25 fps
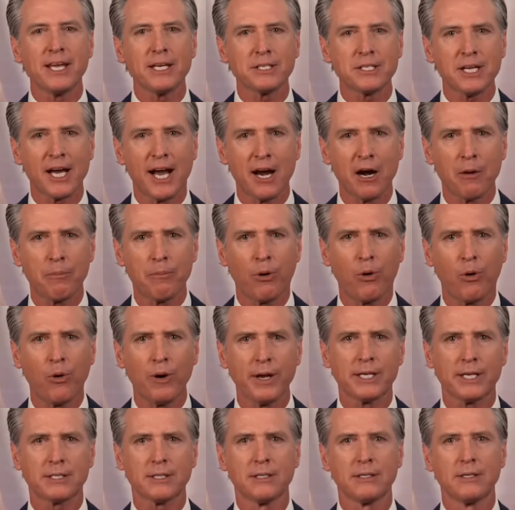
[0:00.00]
the entire
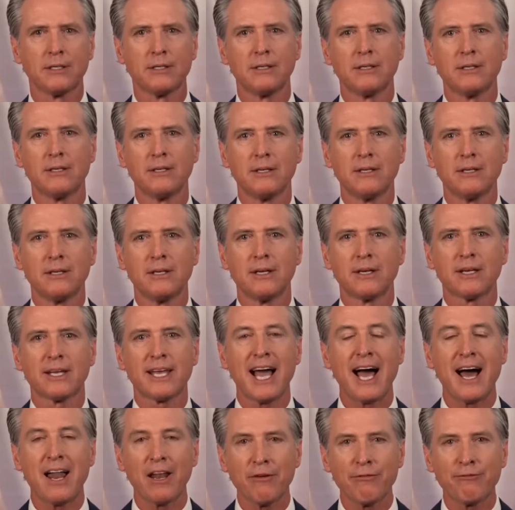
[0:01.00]
point.
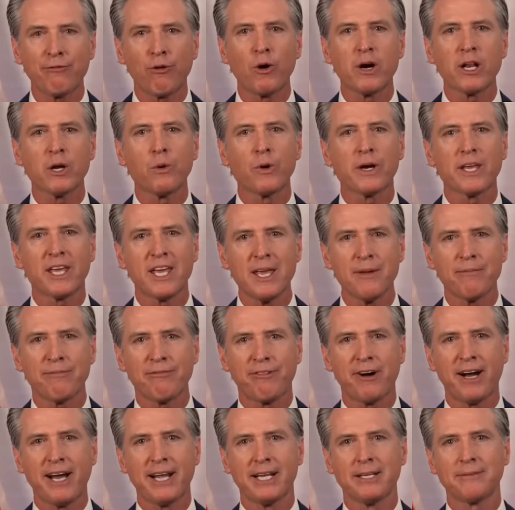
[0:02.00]
California will keep
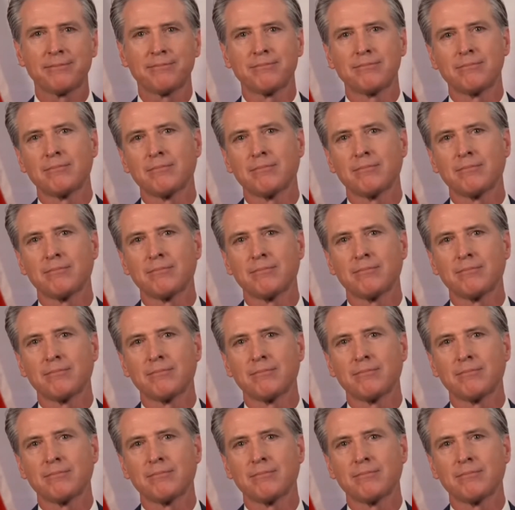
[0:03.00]
fighting.